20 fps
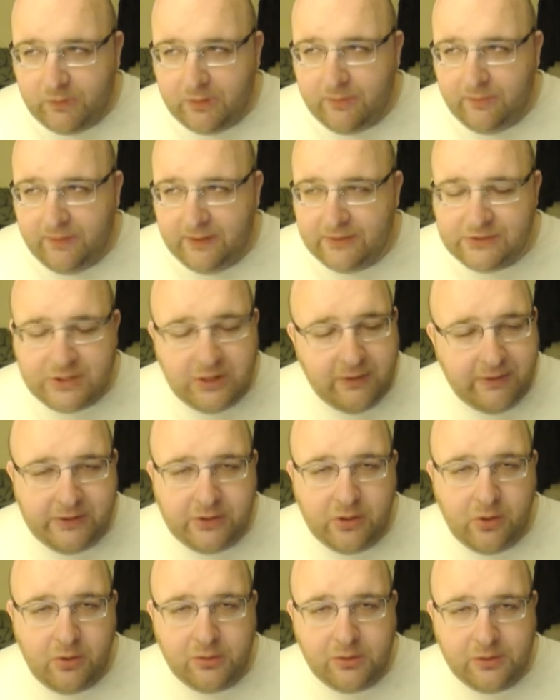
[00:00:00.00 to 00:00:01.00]
like a cherry
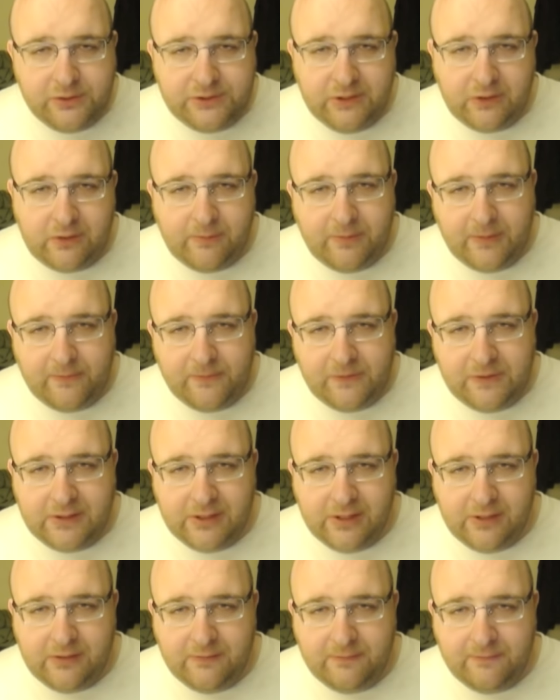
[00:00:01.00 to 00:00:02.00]
Coke or cherry Pepsi
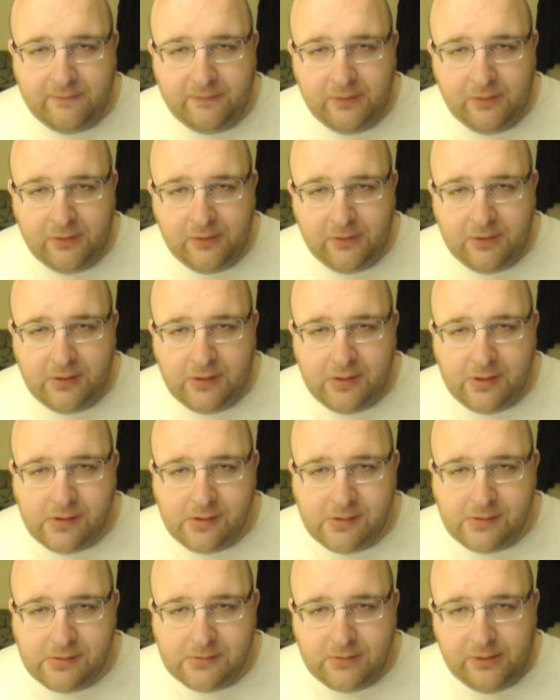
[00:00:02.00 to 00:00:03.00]
kind of.
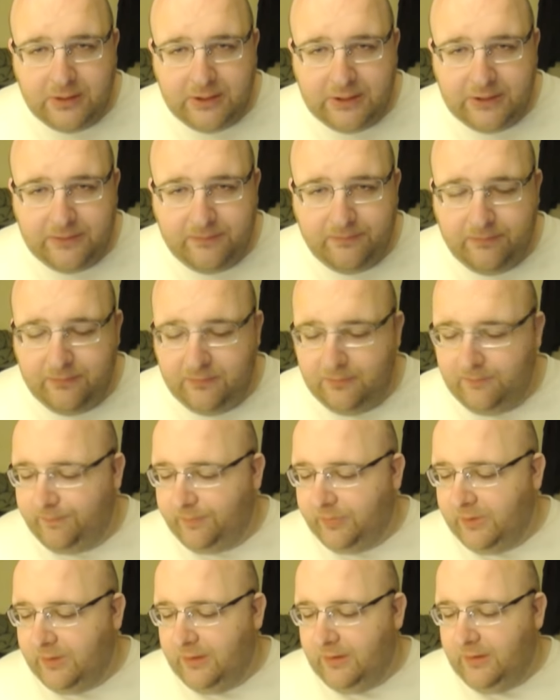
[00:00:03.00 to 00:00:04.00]
Um,
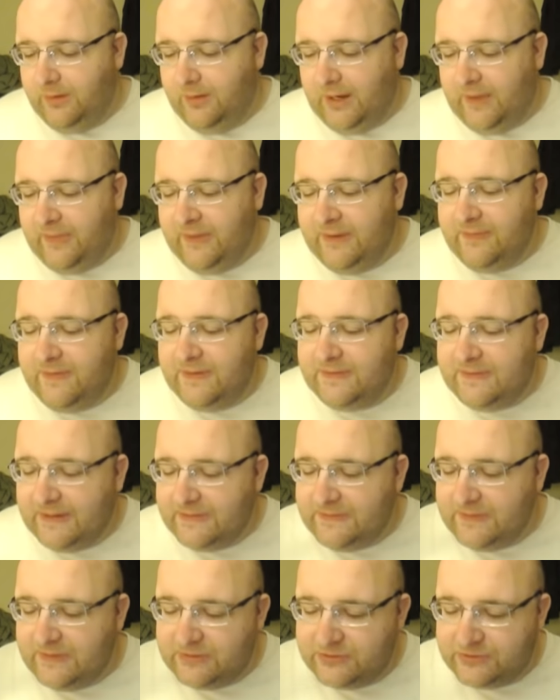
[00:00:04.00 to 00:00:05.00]
I think this has
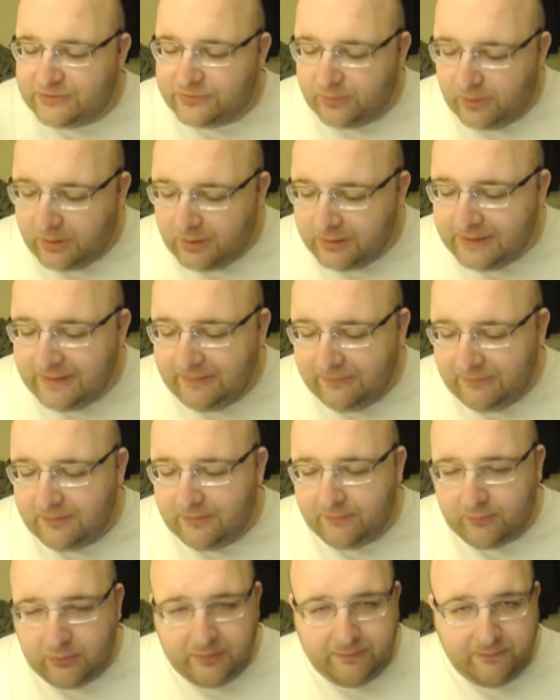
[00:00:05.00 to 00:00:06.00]
the strongest of
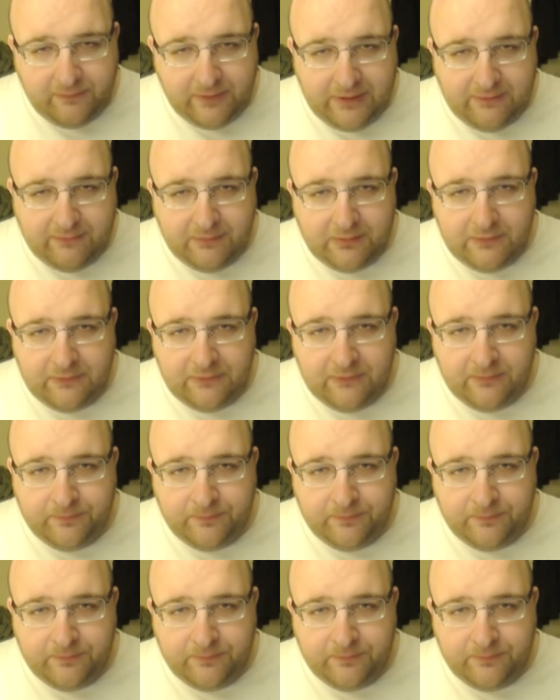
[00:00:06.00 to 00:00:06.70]
all the flavors,